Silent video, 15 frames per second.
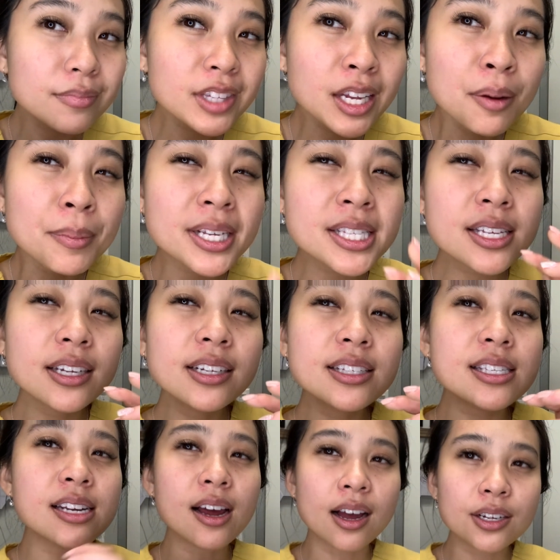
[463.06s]
my skin is
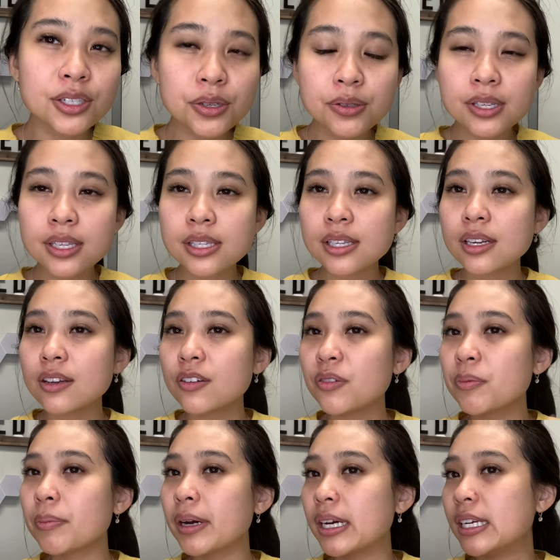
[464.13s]
not too sensitive,
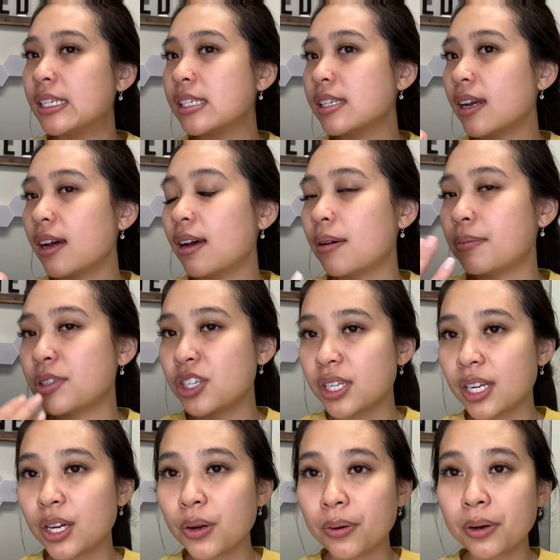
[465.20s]
but she
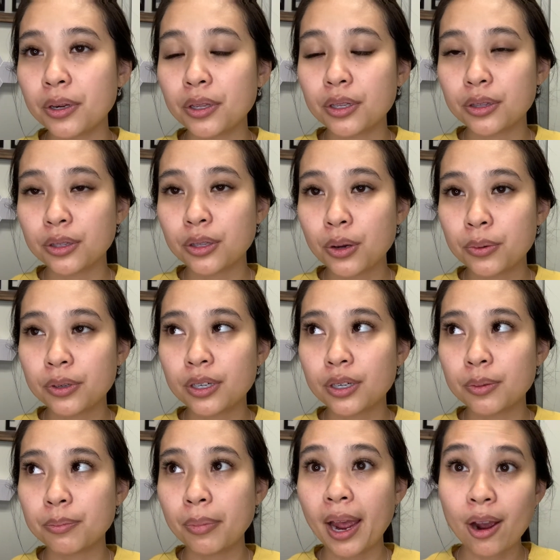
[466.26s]
did go a
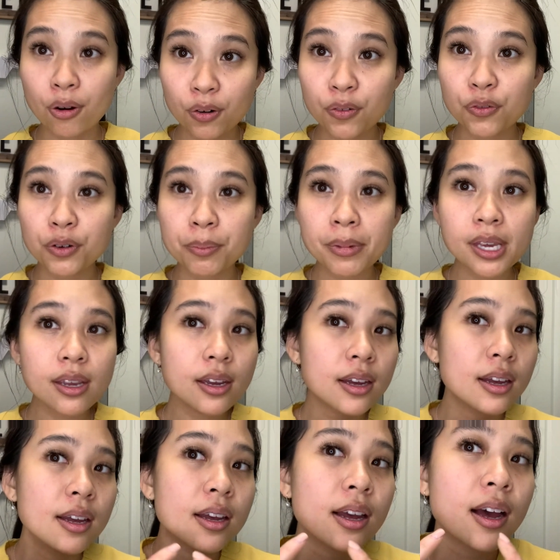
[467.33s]
lower power for me.
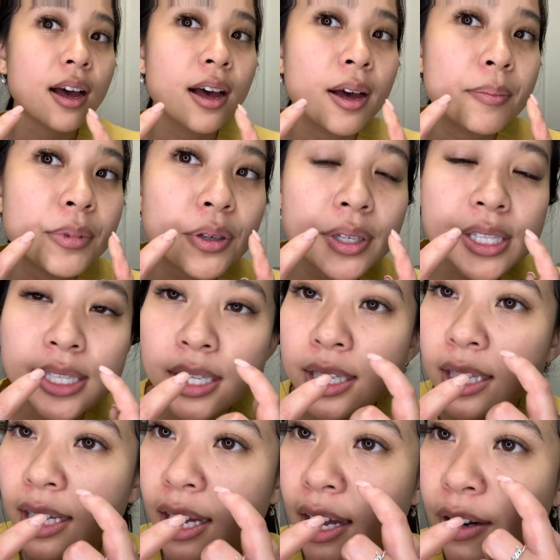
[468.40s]
You can see
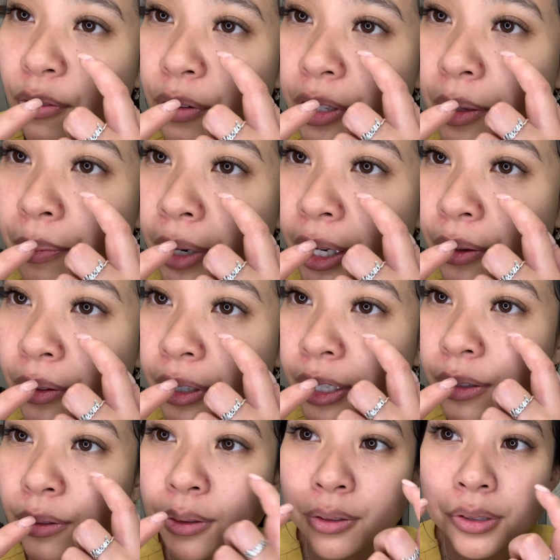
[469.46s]
like kind of where the
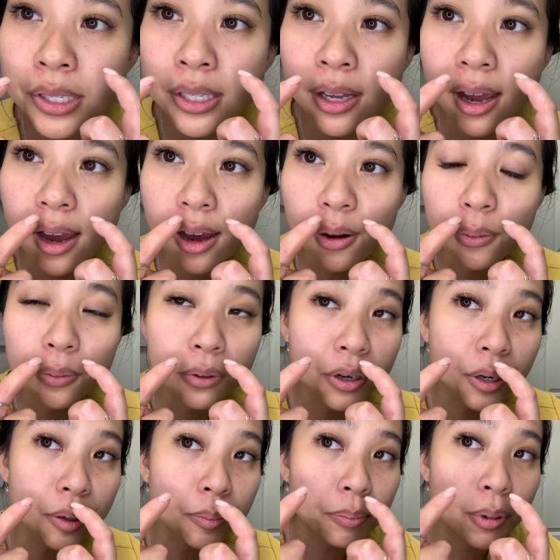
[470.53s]
microneedles
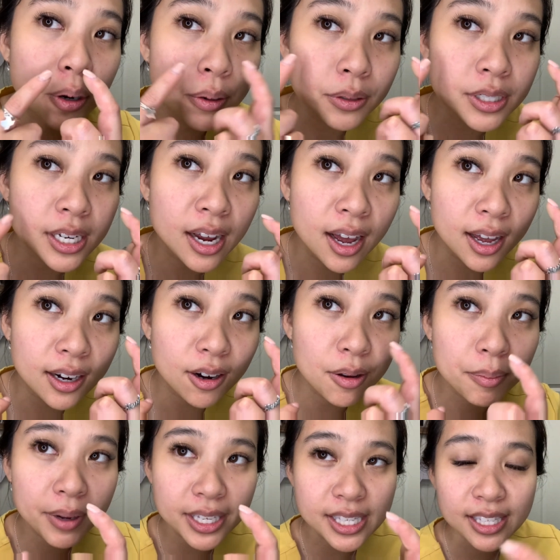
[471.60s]
were poked at on
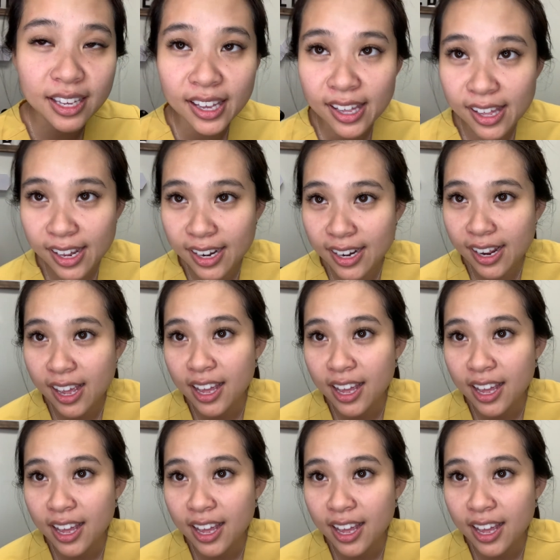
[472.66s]
my skin,